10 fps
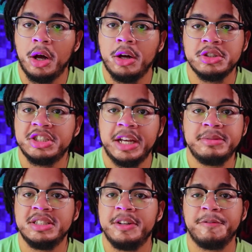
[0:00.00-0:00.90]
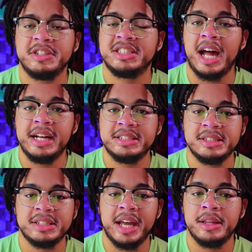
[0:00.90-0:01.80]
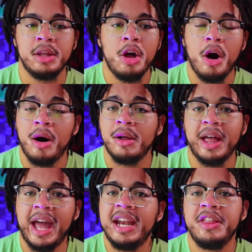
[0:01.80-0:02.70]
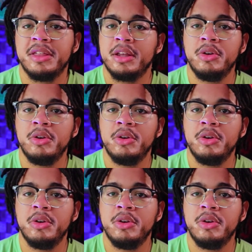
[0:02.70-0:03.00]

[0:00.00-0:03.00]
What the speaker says: shapes and different sizes and anything.